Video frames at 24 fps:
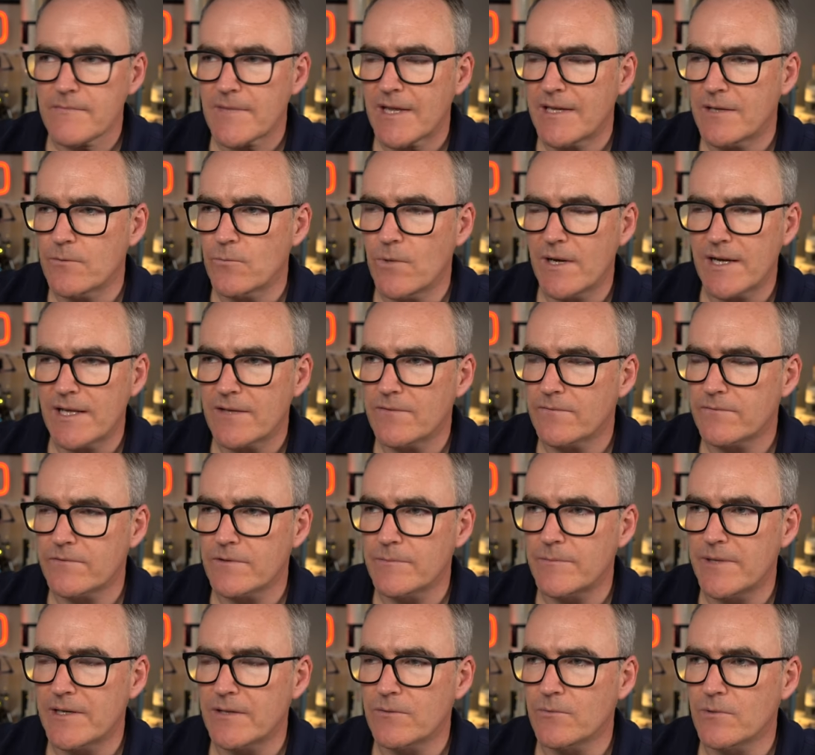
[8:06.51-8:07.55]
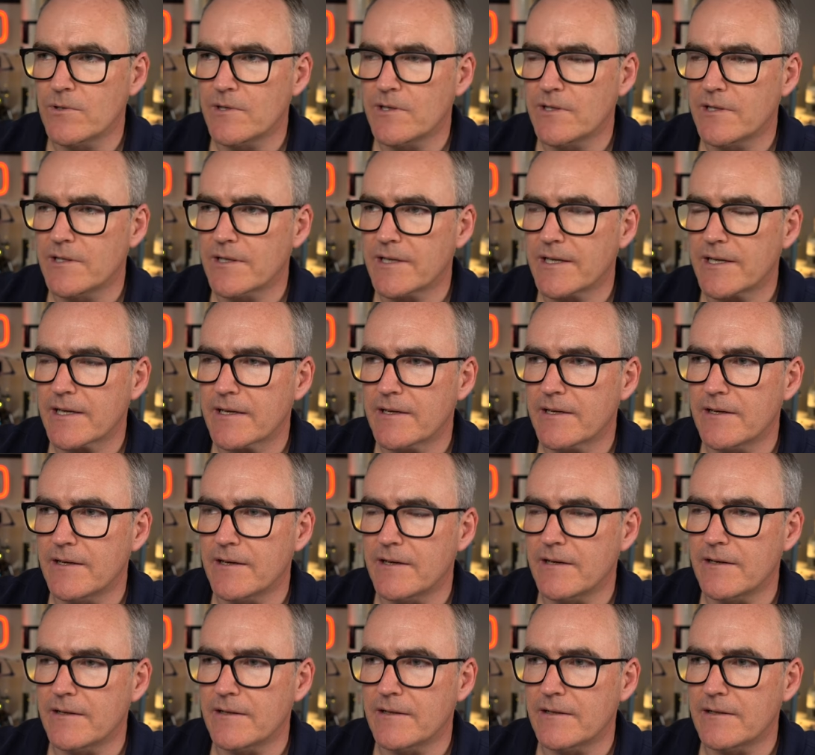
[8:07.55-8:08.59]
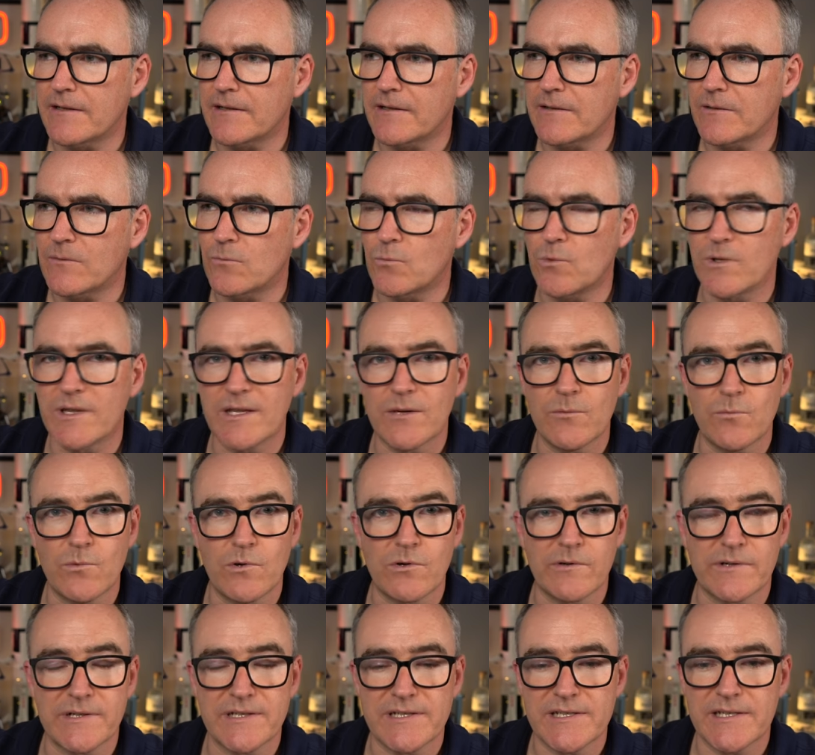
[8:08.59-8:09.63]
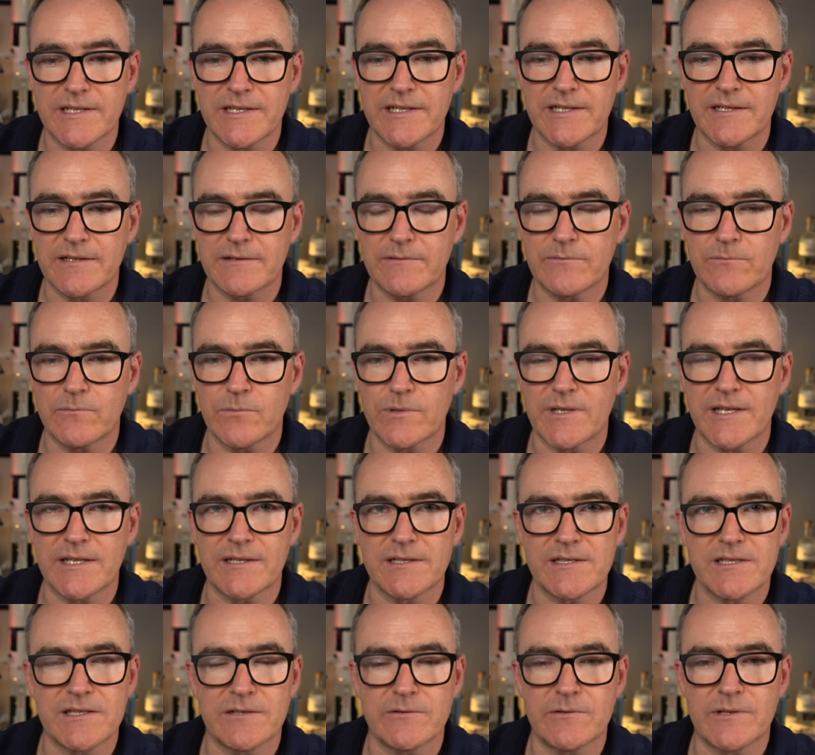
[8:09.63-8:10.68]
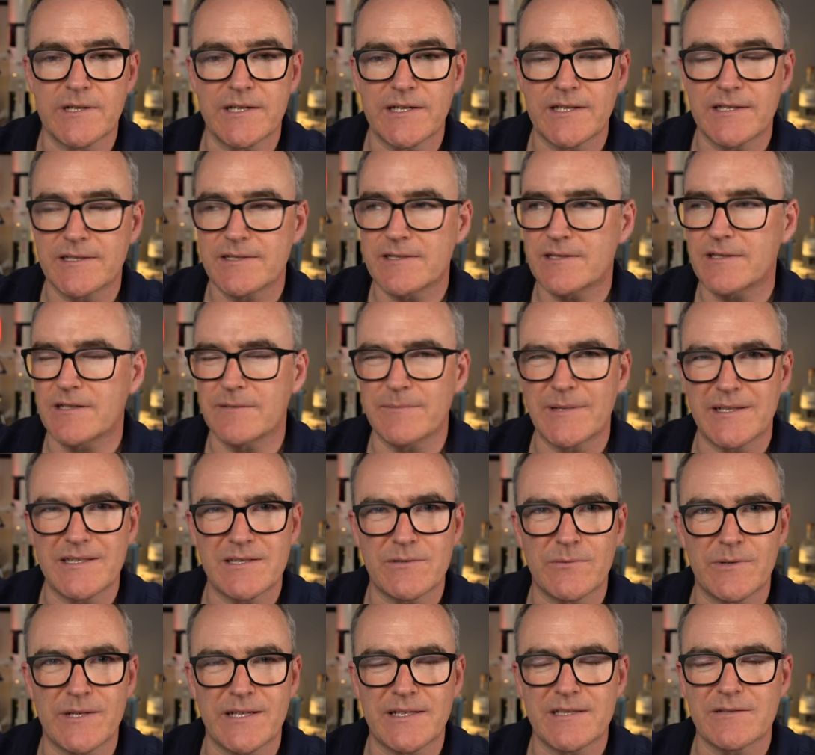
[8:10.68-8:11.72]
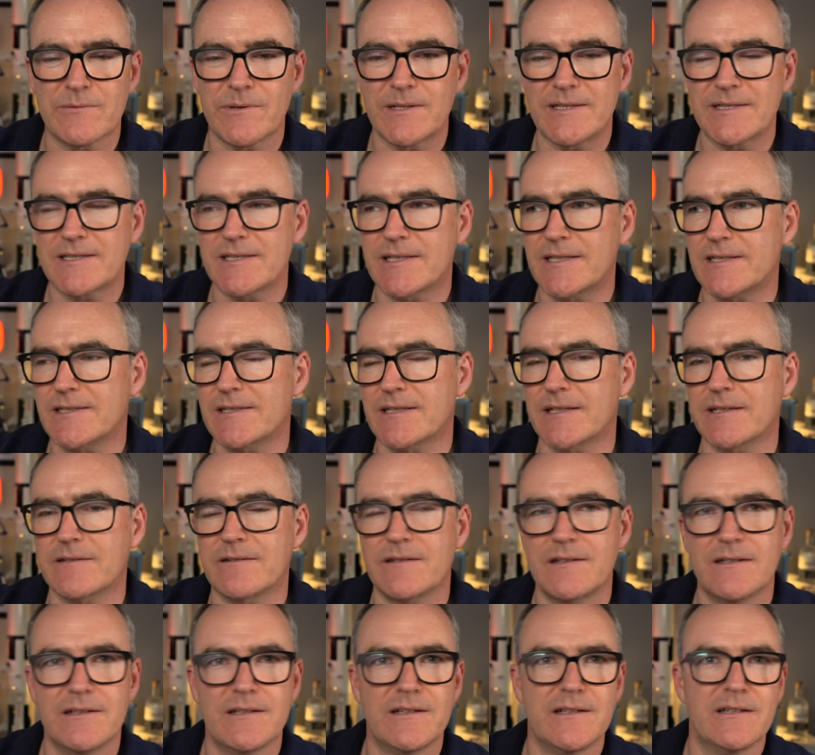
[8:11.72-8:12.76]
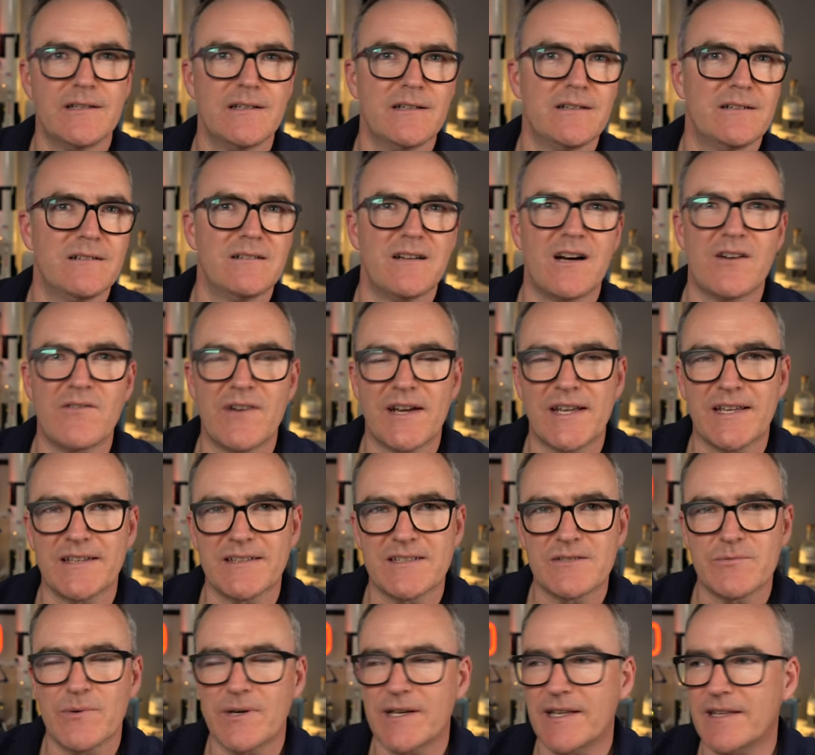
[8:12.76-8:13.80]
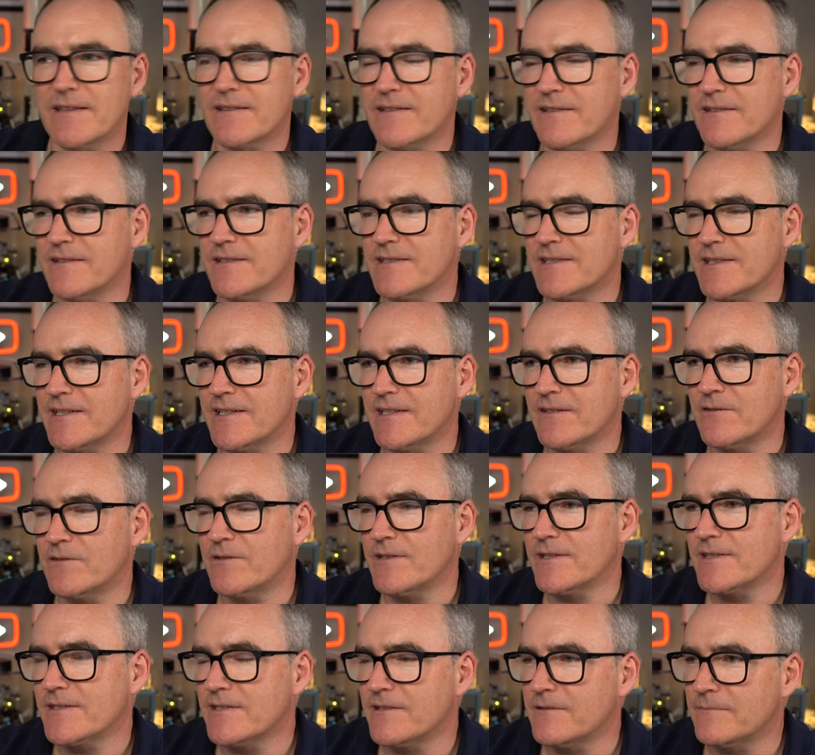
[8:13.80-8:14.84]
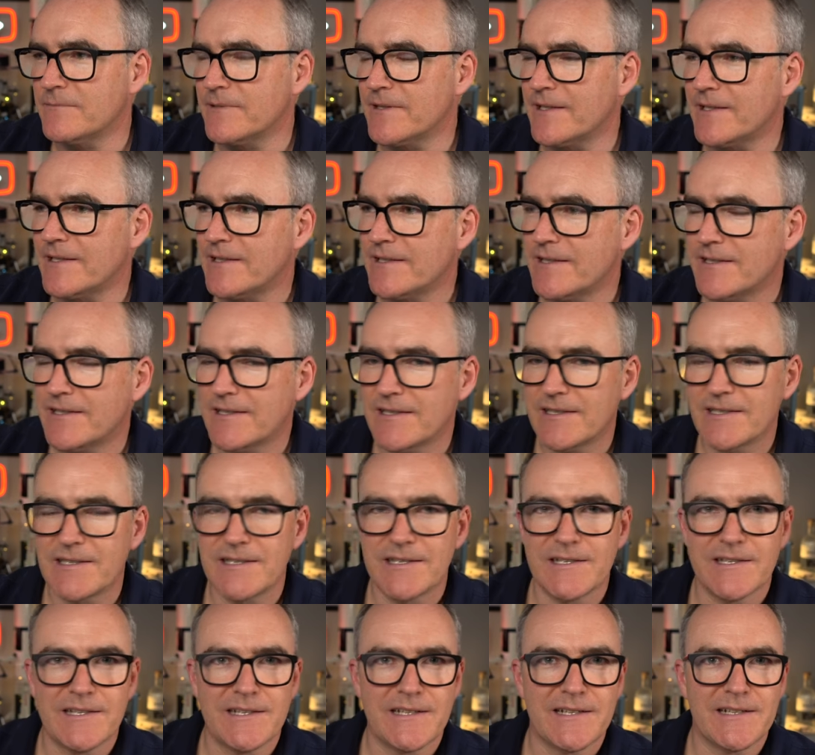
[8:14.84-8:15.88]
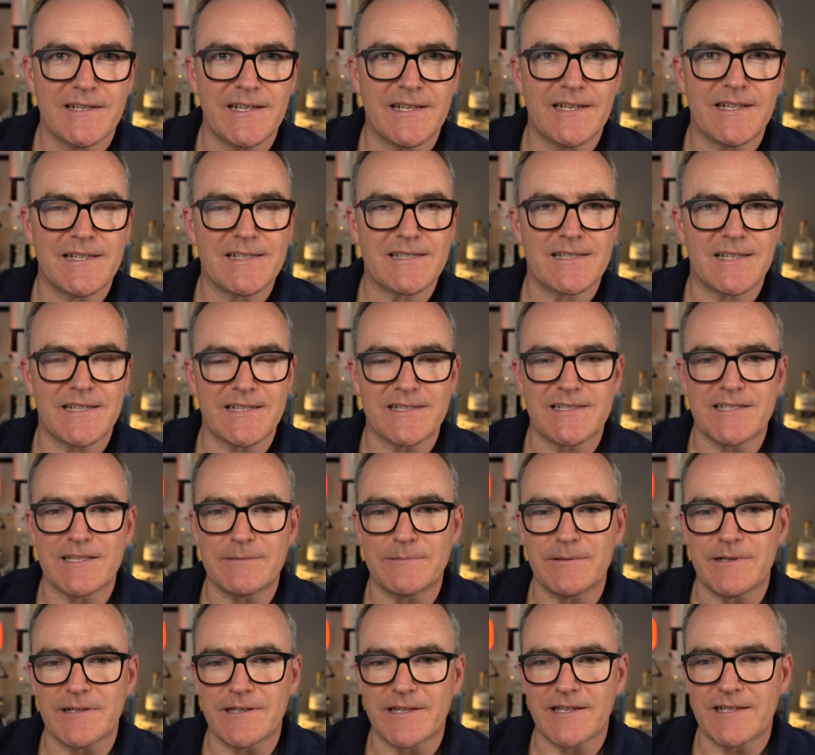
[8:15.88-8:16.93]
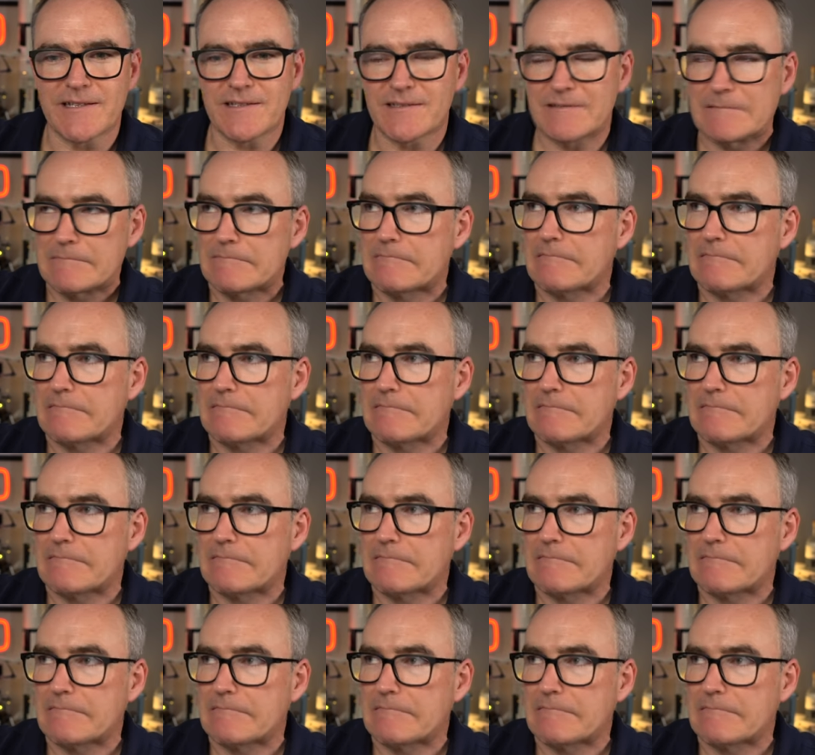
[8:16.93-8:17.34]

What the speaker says: It went in for a bit of work within warranty within 2 years, so about 2020. So I reckon 2030, Christ, I'll be nearly 60 by then,